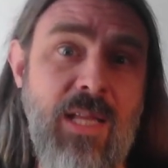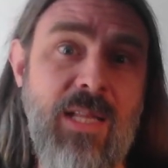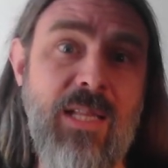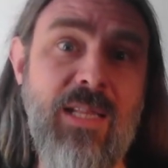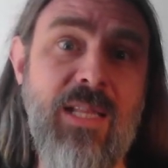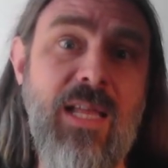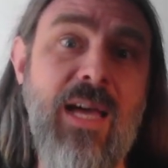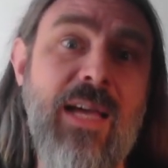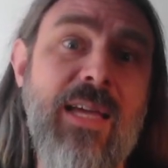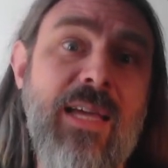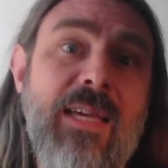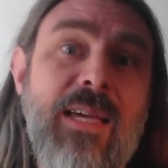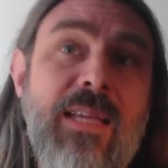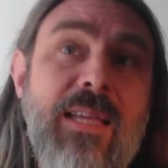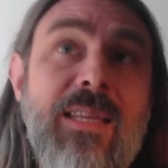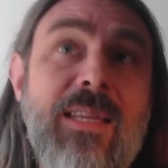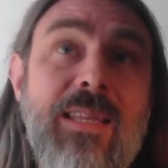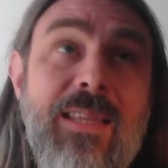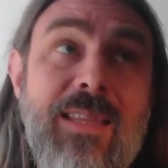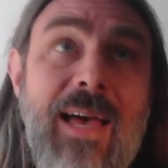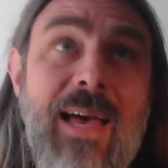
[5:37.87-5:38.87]
Like
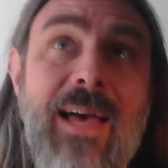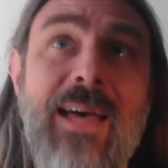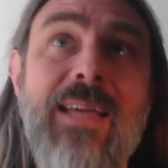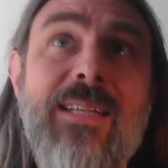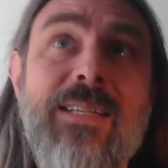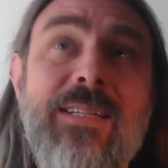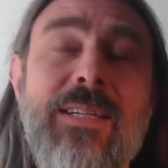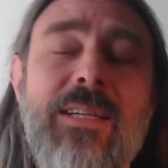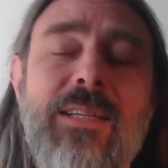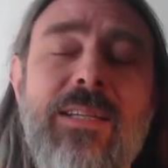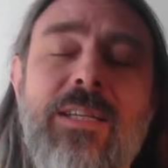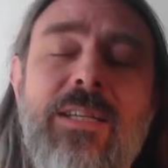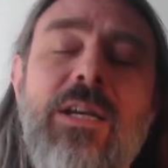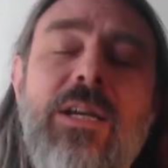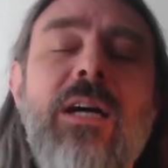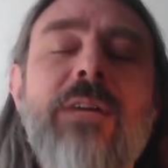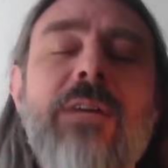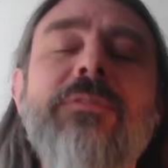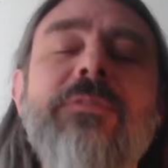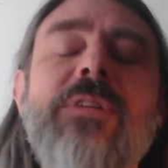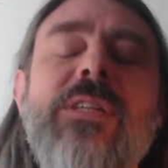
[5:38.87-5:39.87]
that, the
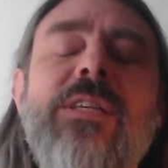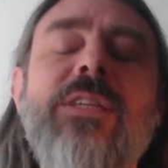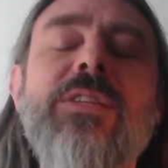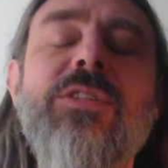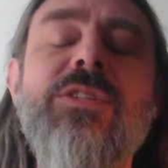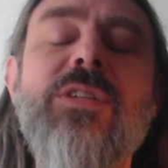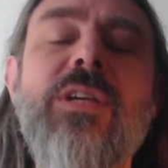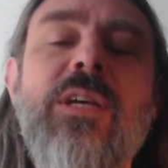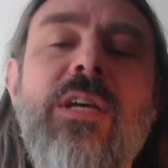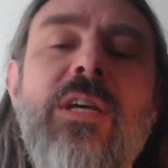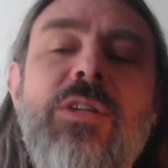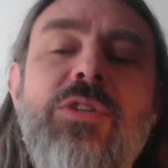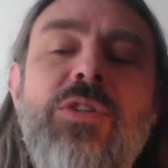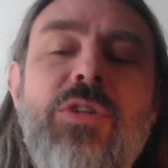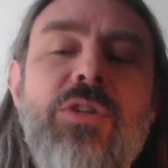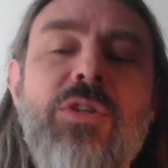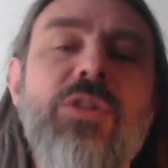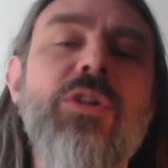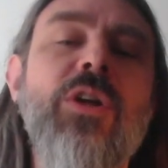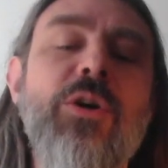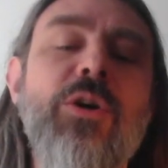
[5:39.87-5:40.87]
confidence to
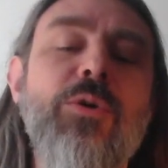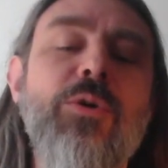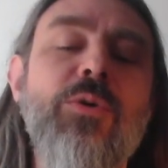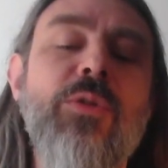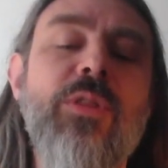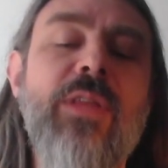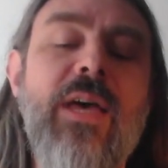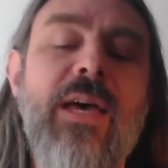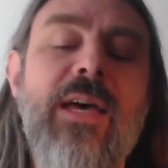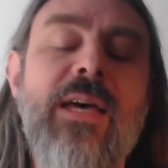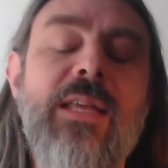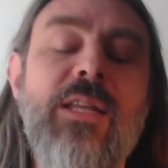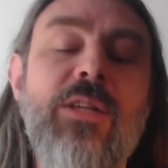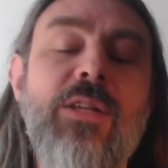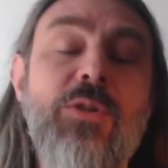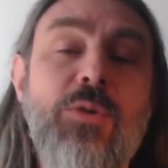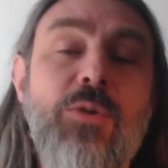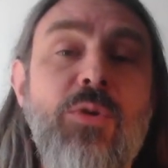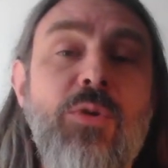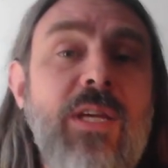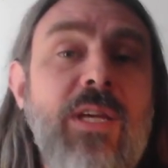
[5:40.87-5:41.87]
know that
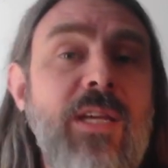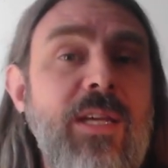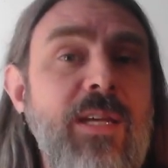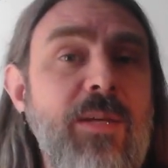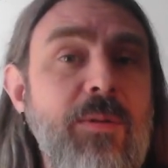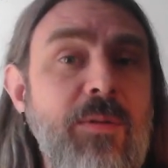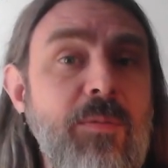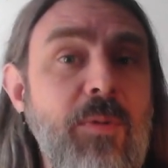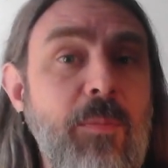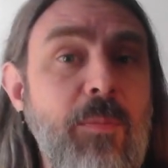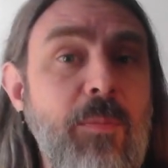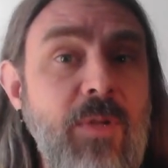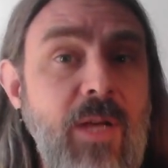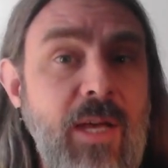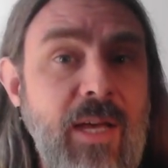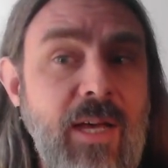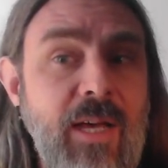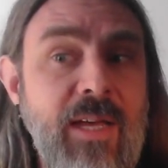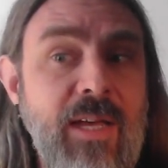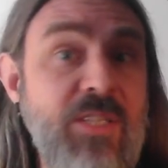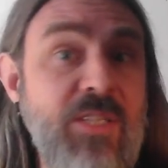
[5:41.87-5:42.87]
you can
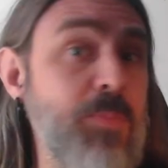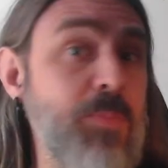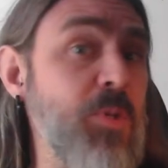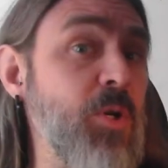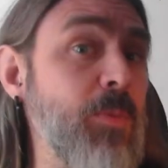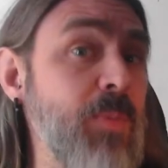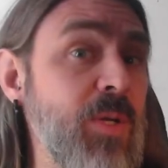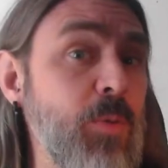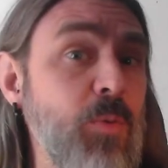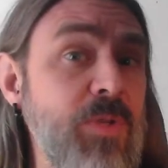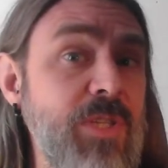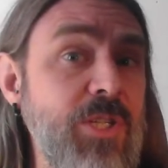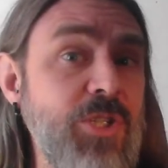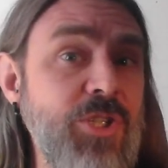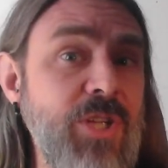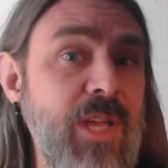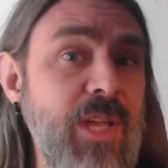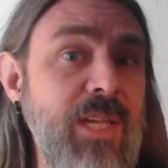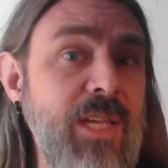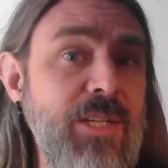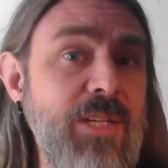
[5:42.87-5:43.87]
experiment with a
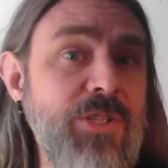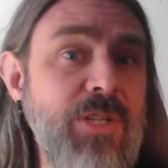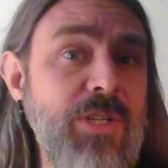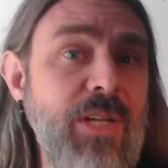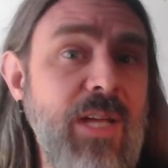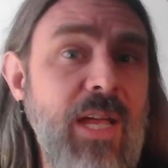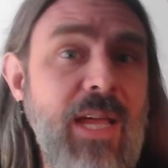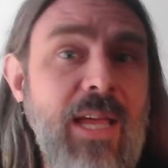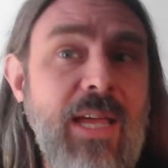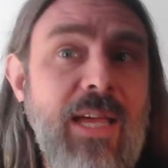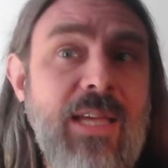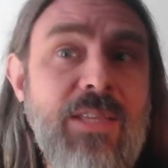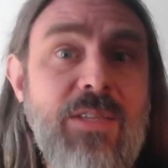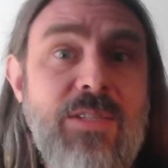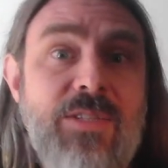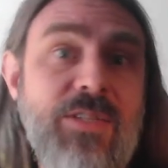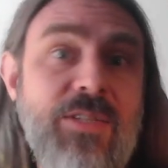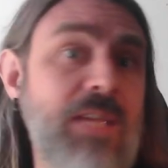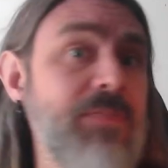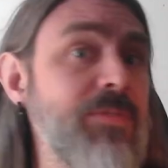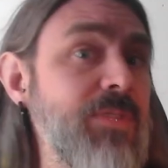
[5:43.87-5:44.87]
change and
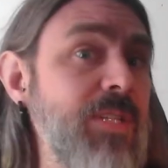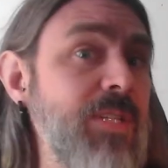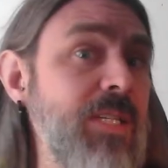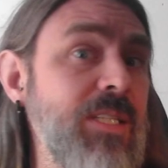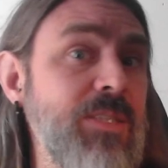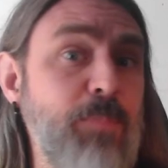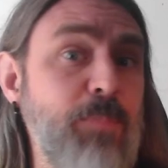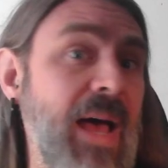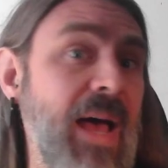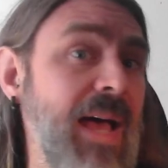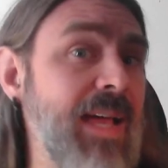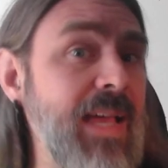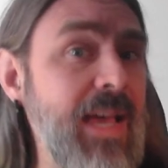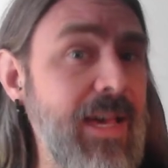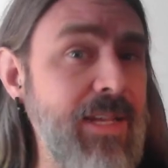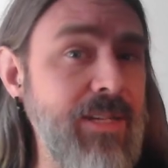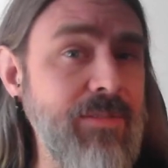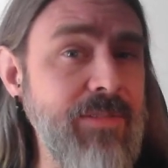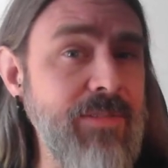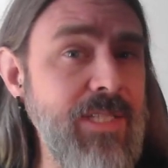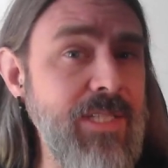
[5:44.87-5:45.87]
safely back
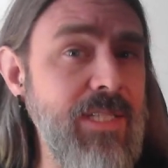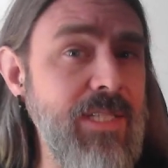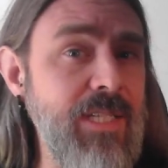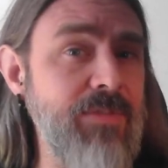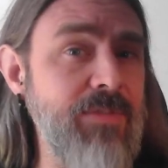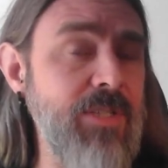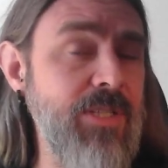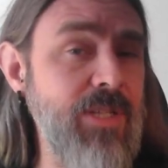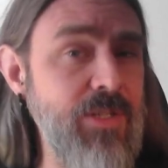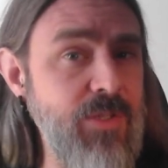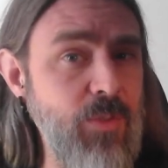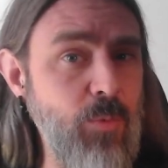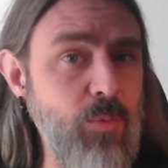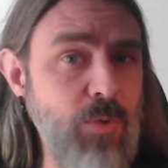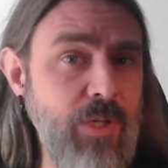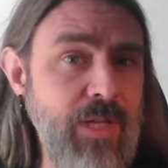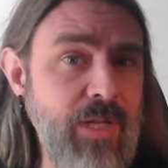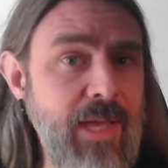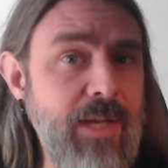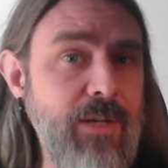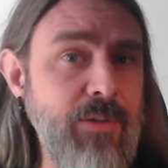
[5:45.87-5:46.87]
out of it if it doesn't
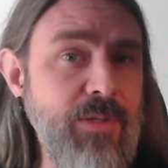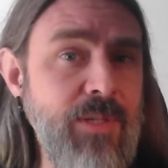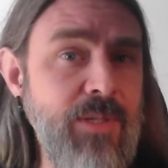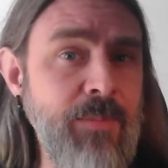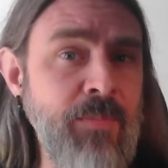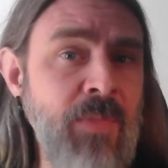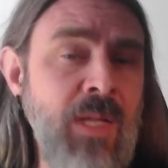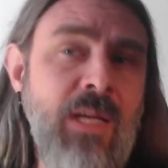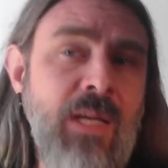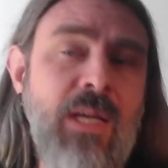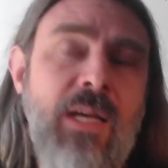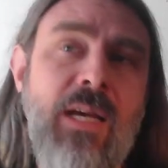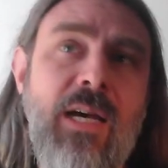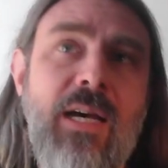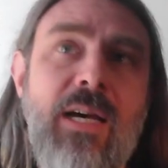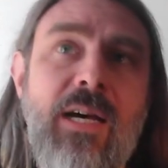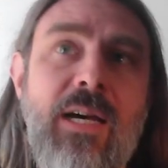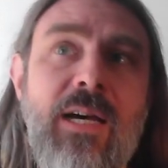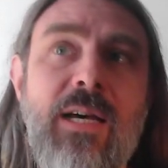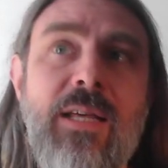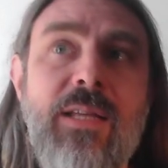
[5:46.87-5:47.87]
work out.
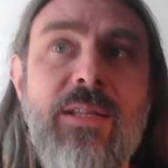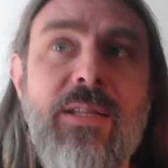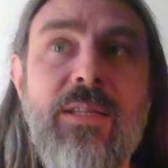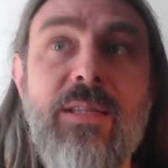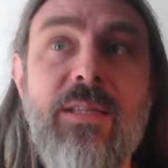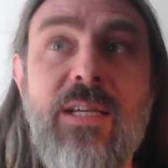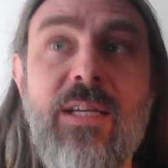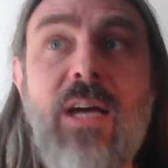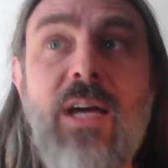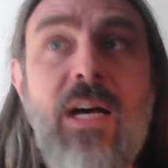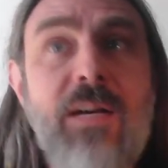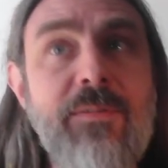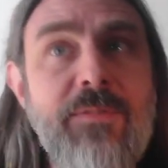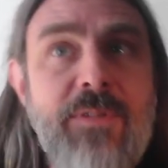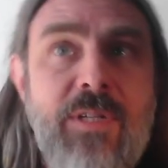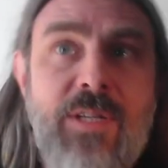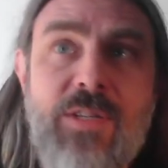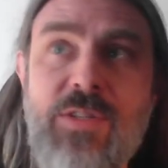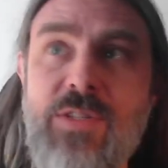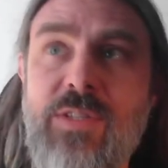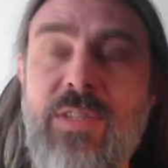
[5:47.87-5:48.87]
The
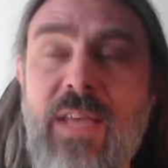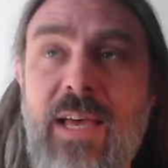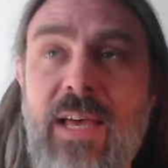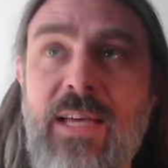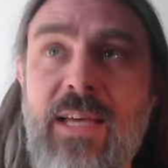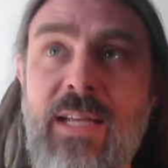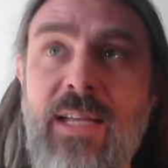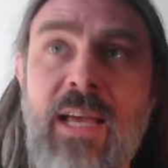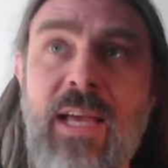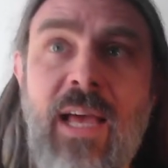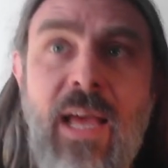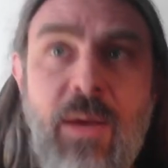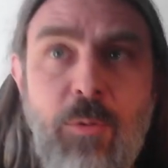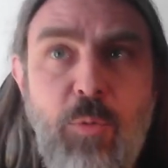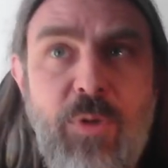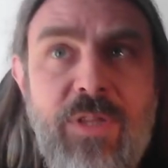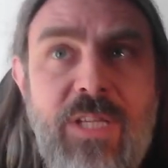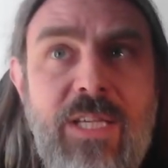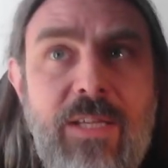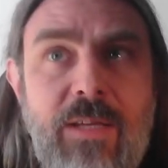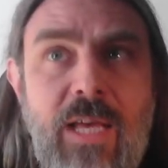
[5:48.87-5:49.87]
confidence that
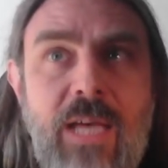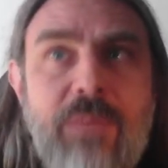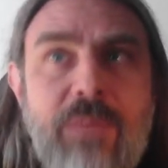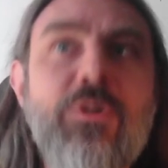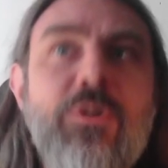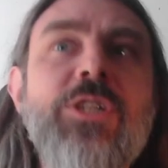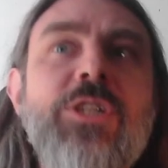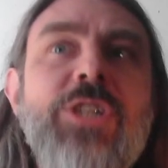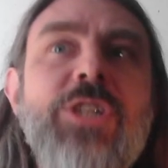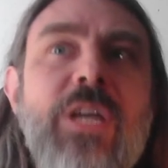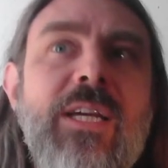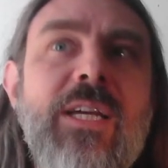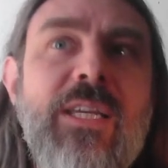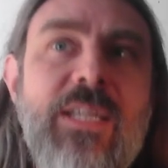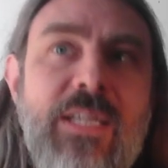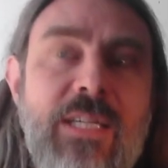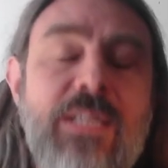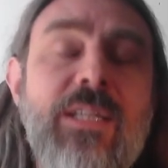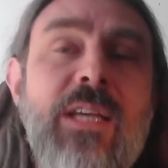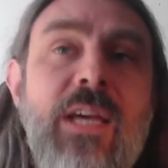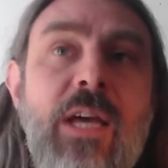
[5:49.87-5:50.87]
with every
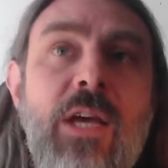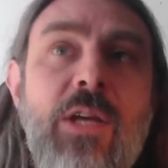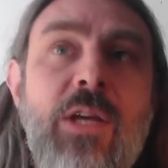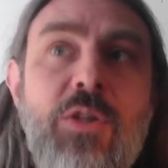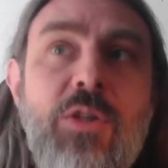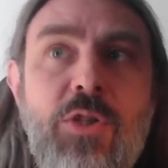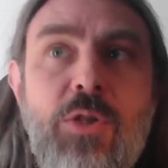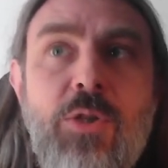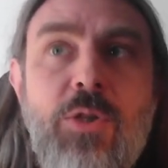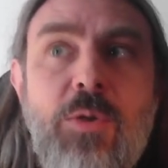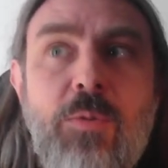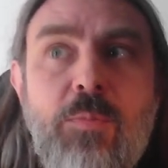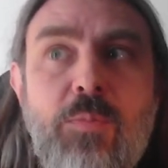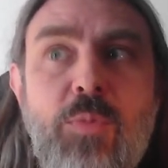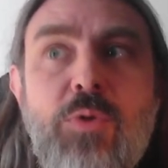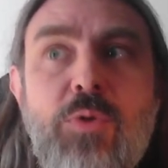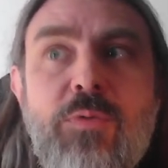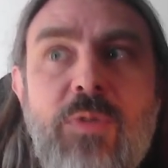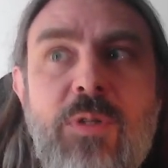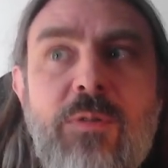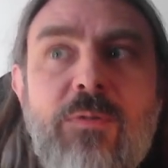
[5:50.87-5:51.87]
check-in, you're
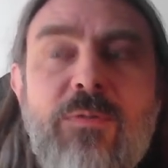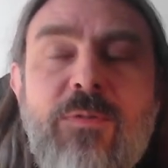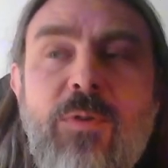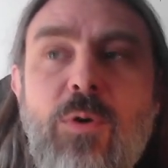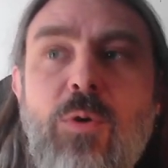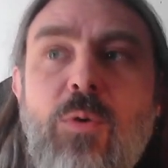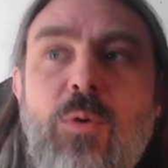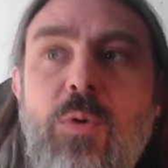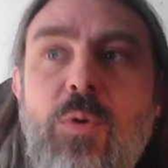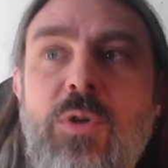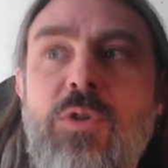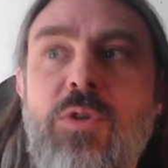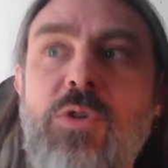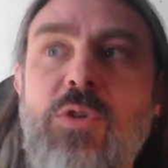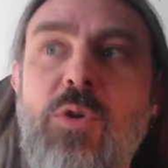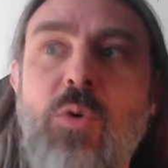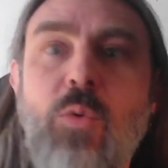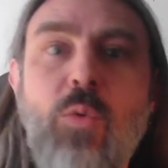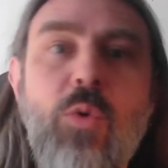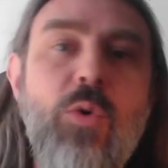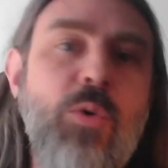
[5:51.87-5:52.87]
moving forward
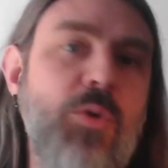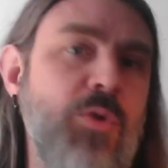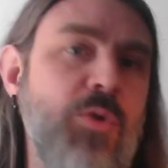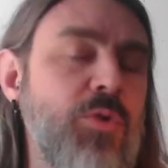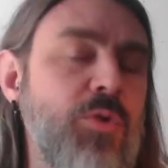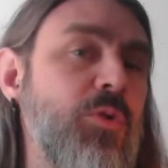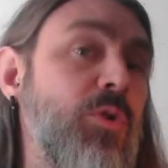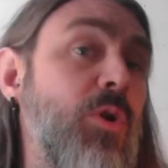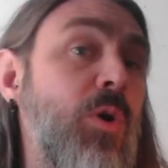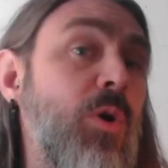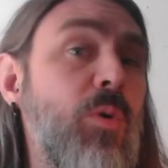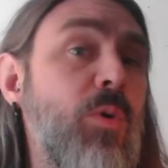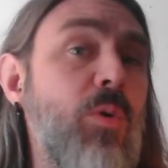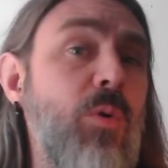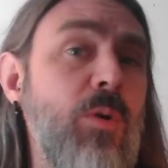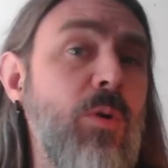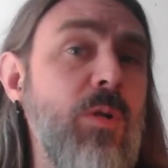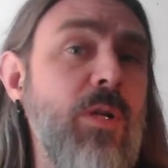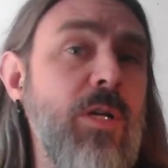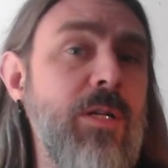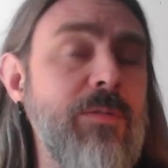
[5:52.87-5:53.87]
towards your
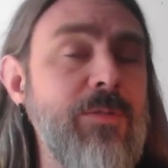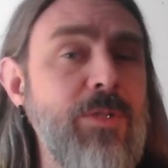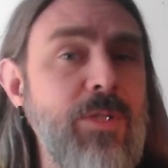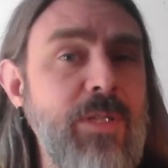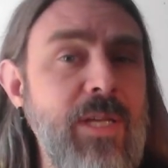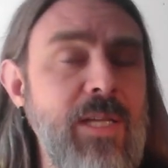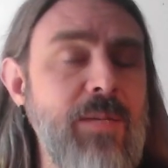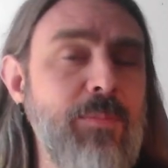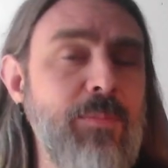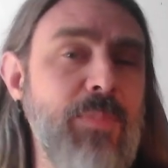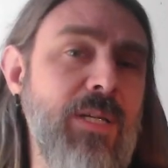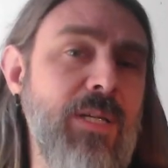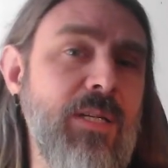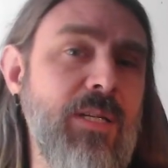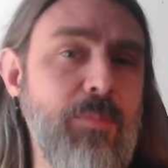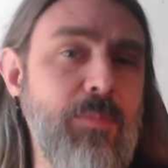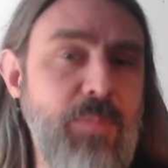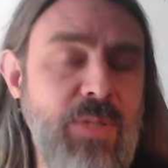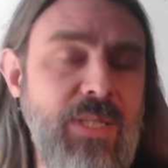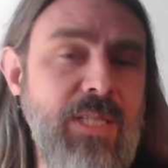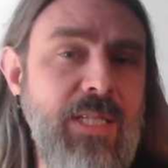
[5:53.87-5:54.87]
goal of your game being
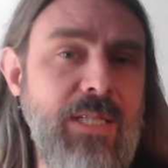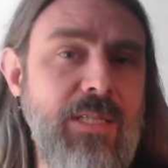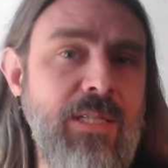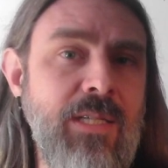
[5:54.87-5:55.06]
complete.